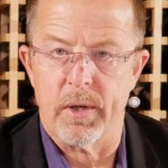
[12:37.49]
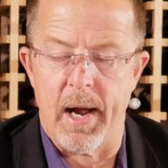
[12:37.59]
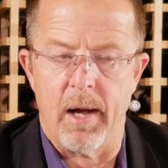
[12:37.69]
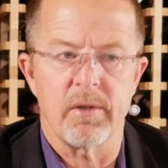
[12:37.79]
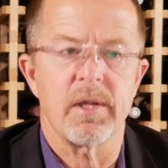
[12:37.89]

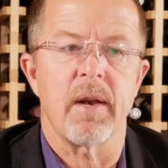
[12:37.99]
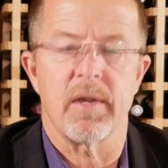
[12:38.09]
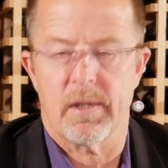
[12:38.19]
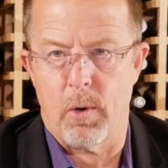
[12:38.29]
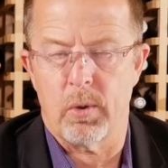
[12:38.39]
Now, instead of the
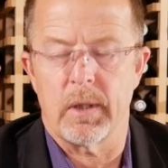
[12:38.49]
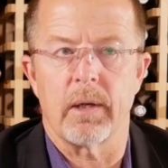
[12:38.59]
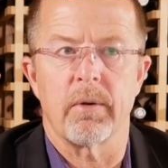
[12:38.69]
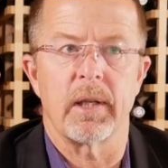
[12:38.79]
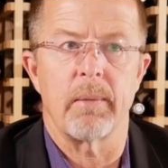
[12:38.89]
smoke
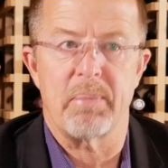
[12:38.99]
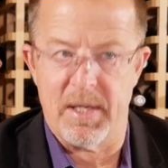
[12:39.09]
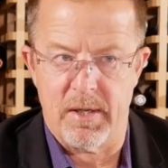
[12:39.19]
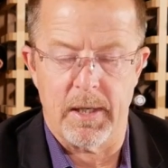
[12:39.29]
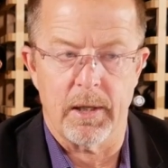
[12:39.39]
lingering, the
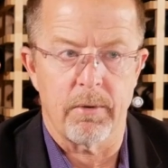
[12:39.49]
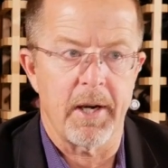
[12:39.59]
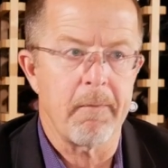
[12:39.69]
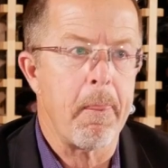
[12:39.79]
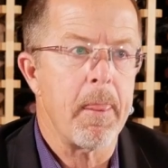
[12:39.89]
peat's lingering.